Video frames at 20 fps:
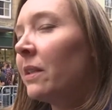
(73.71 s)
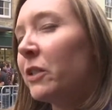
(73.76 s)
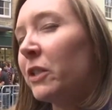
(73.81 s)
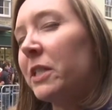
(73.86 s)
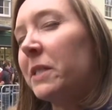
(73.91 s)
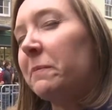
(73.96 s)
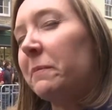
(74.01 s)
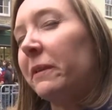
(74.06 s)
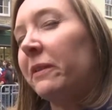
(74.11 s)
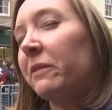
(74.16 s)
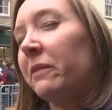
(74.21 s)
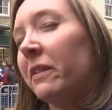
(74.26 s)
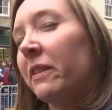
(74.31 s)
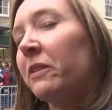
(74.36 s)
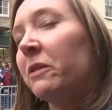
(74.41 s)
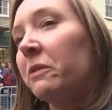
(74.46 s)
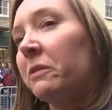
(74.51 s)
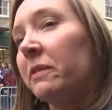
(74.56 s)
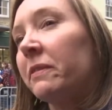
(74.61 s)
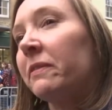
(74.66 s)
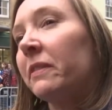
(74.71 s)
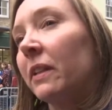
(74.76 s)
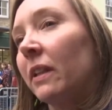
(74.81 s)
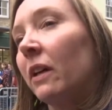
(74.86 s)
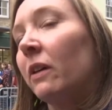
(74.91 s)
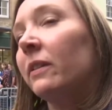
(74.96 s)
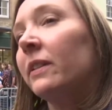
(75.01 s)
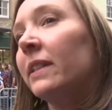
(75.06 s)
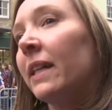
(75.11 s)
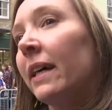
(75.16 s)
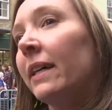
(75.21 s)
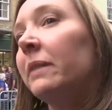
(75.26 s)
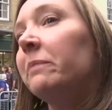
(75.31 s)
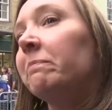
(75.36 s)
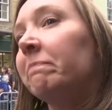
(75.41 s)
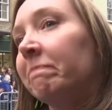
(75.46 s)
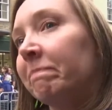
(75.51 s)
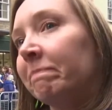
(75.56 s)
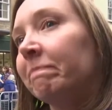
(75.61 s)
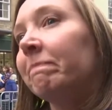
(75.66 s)
she's been on the throne for a long
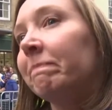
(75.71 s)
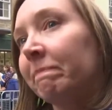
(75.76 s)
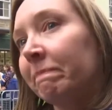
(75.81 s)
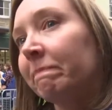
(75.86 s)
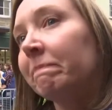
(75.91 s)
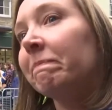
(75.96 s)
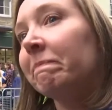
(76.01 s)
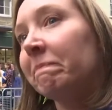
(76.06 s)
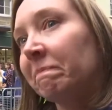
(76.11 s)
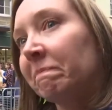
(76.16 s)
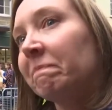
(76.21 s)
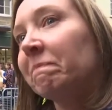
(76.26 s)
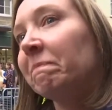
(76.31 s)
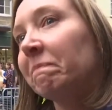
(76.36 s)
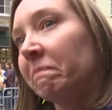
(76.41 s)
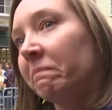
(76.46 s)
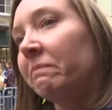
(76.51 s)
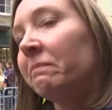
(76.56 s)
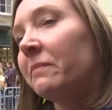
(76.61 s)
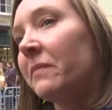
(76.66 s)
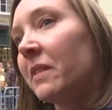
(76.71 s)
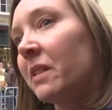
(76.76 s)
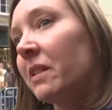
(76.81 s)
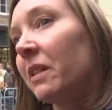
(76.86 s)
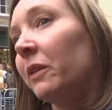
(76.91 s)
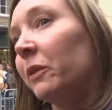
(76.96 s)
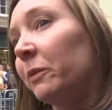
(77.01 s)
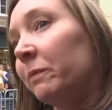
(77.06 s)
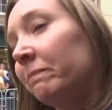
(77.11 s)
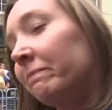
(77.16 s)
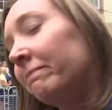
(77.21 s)
time. So,